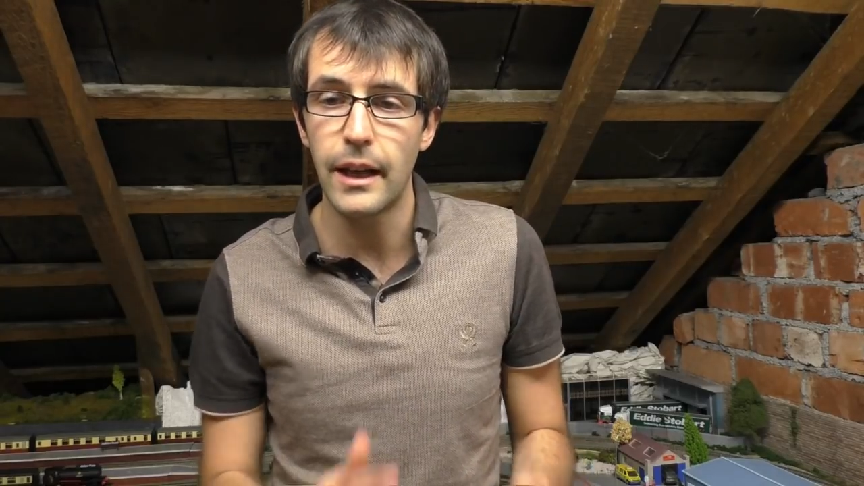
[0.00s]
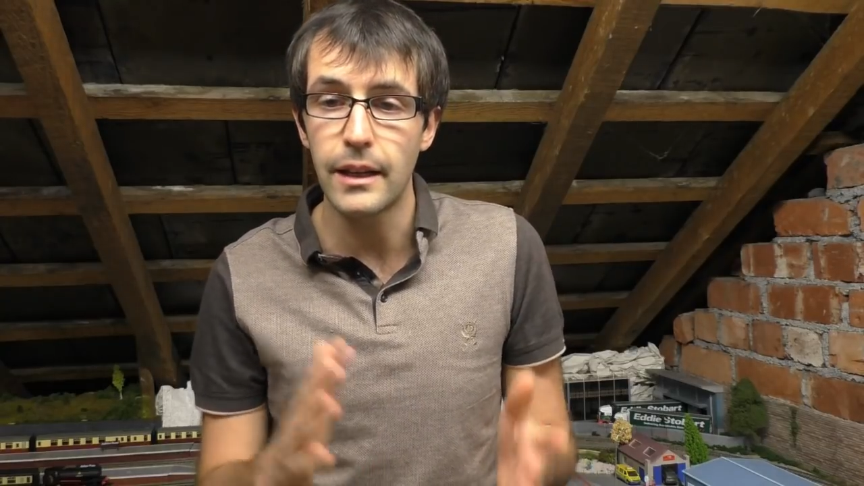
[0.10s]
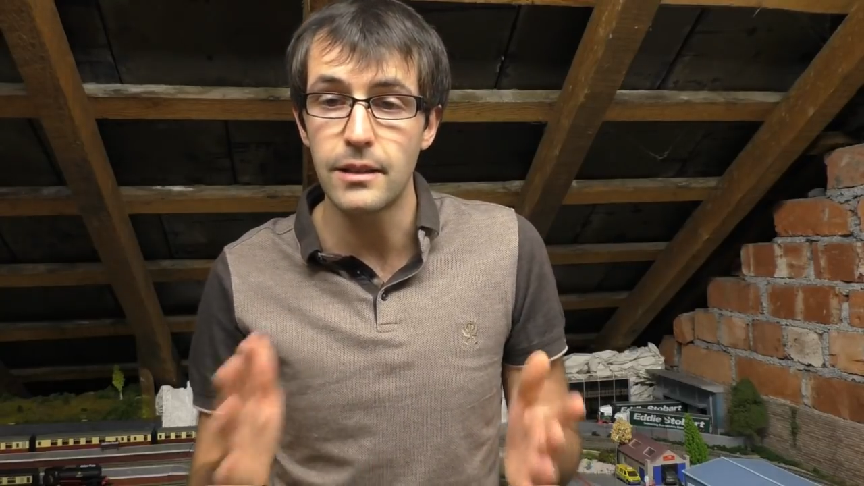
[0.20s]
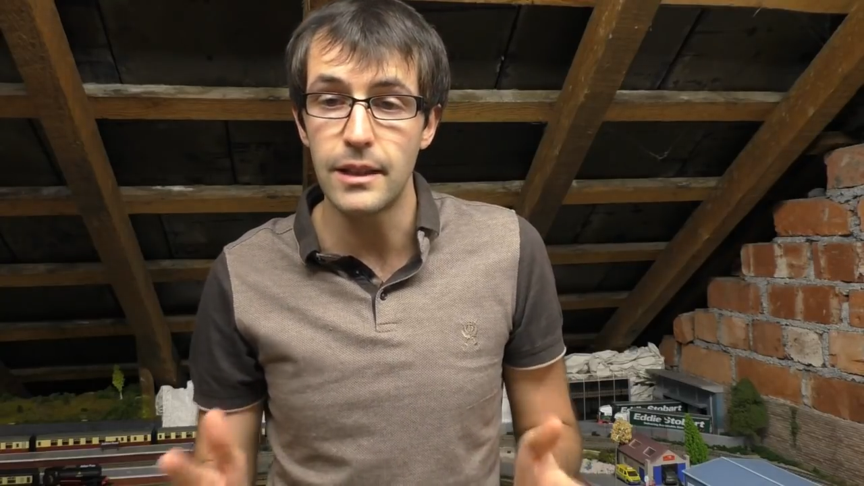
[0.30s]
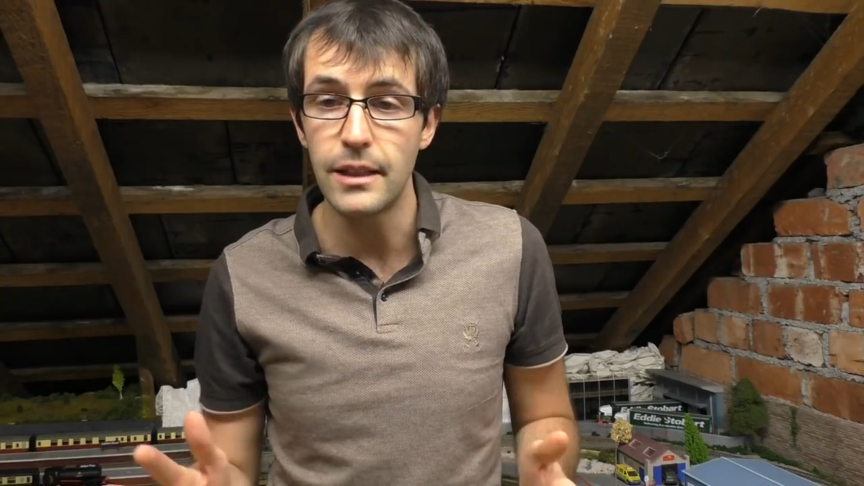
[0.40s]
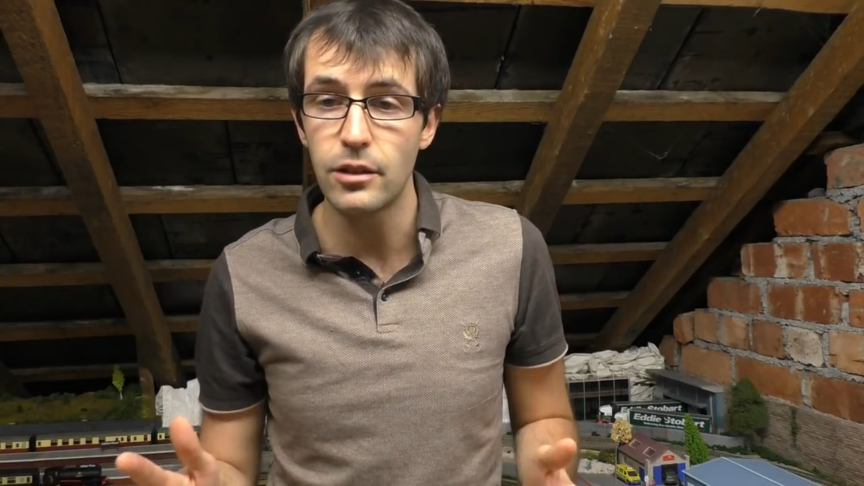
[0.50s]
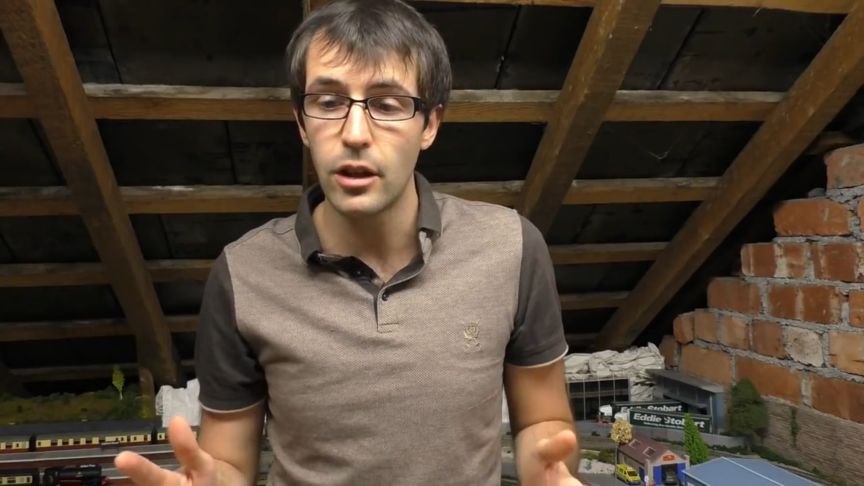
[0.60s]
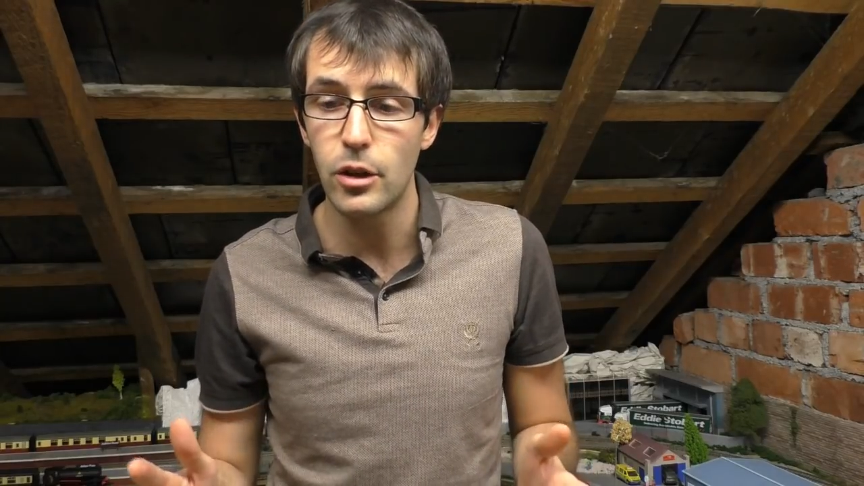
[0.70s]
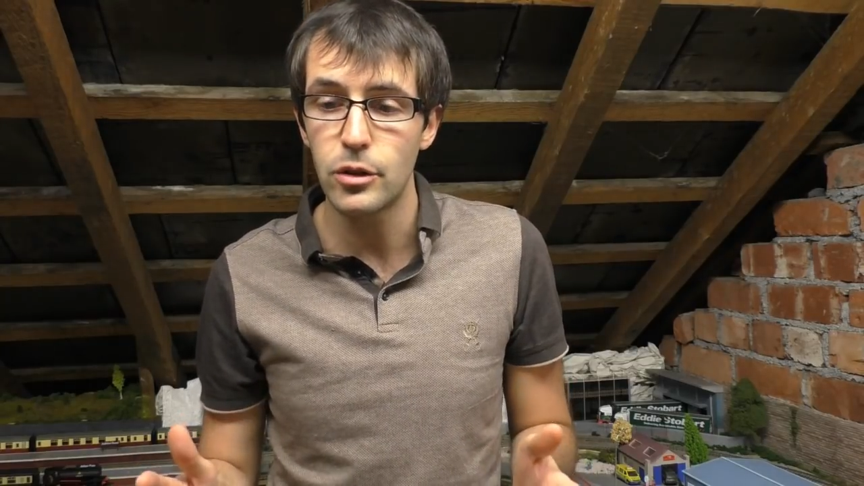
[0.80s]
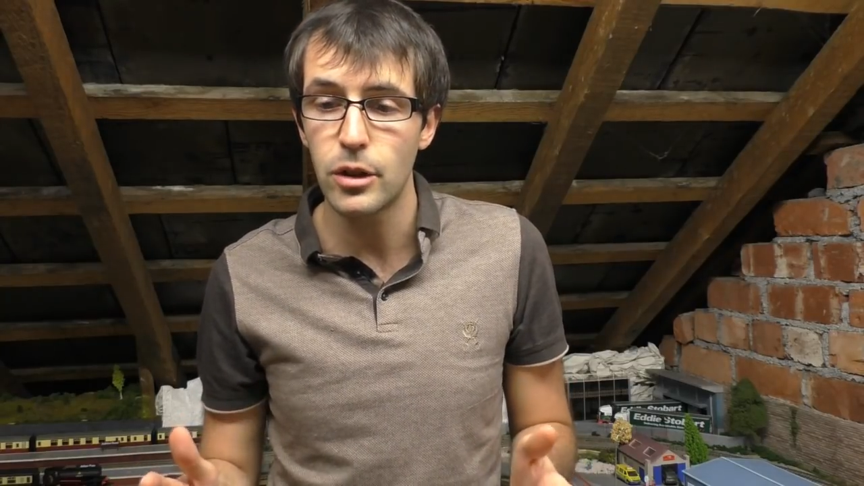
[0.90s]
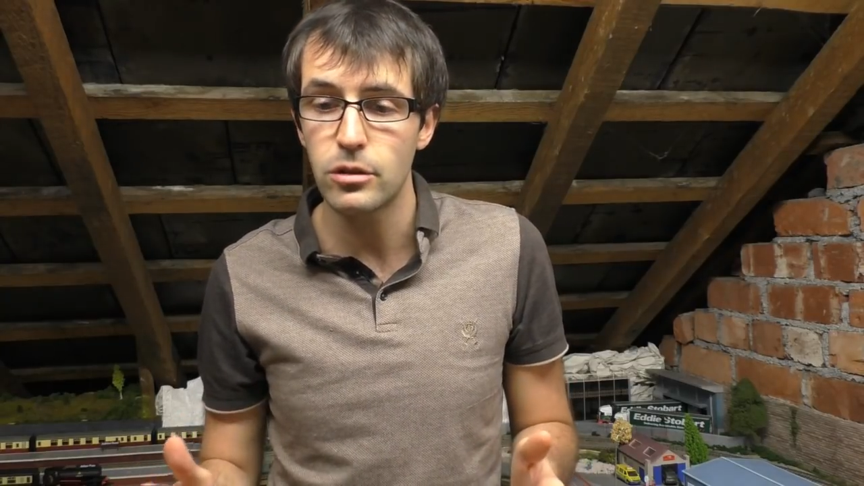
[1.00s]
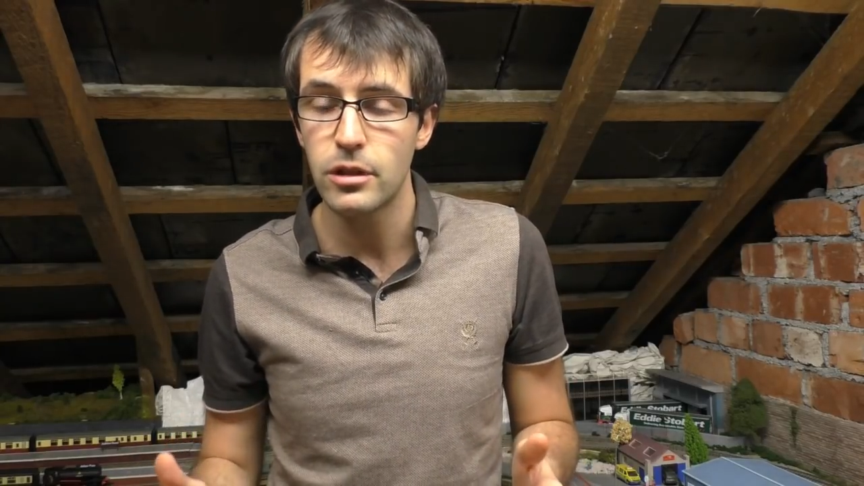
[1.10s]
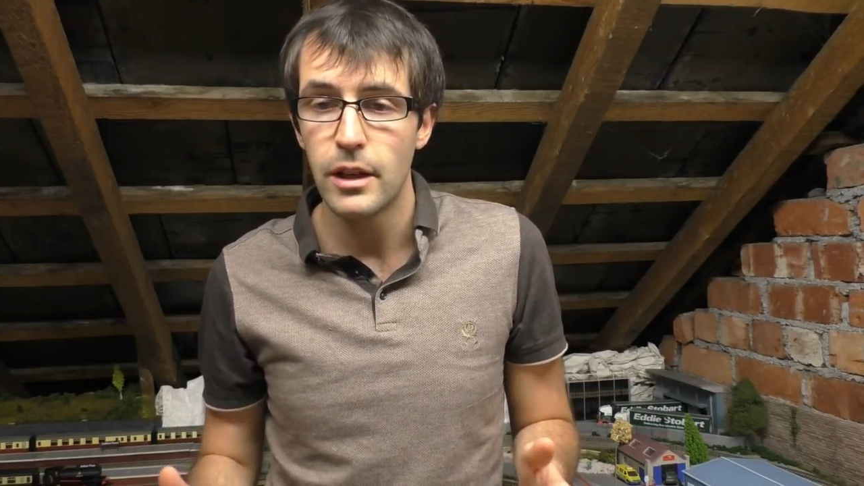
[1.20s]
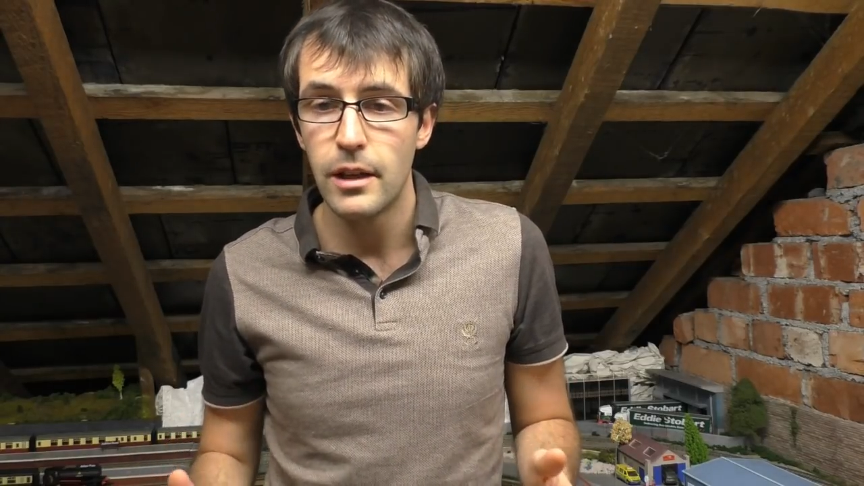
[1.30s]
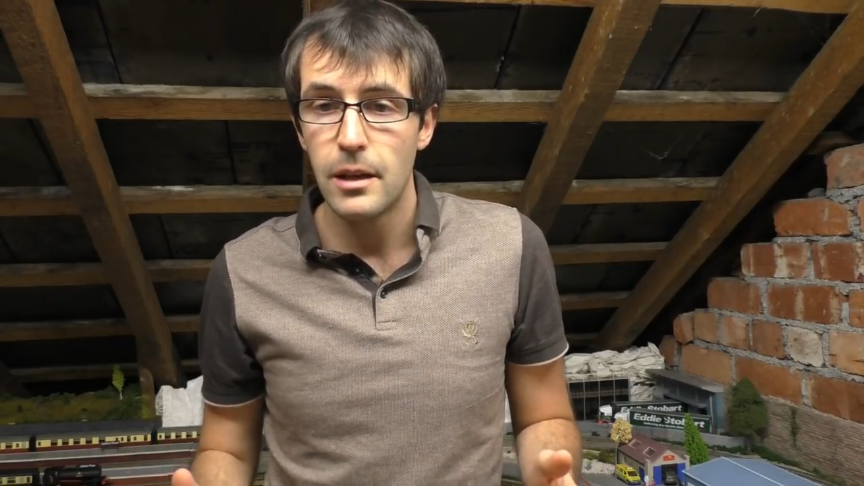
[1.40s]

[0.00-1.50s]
like diesel locos.